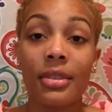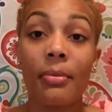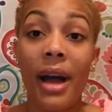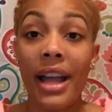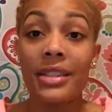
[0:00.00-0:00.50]

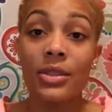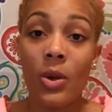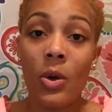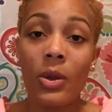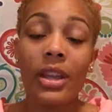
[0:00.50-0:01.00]
My
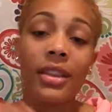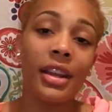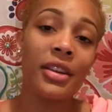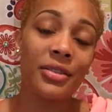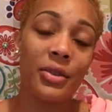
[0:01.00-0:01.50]
soul and
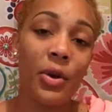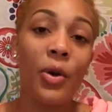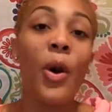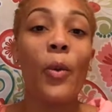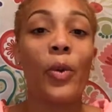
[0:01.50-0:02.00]
their soul
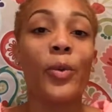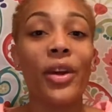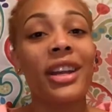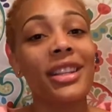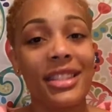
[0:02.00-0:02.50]
were
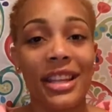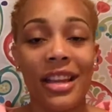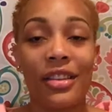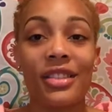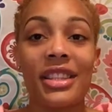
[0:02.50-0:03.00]
working
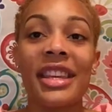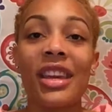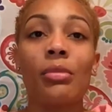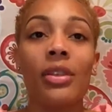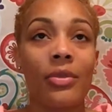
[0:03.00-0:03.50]
together to
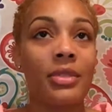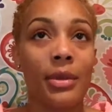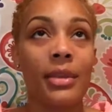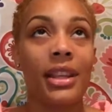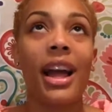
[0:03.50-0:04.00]
heal me from
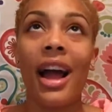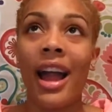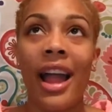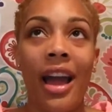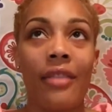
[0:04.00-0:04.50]
something that I
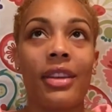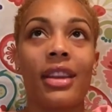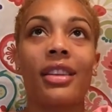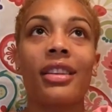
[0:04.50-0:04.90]
haven't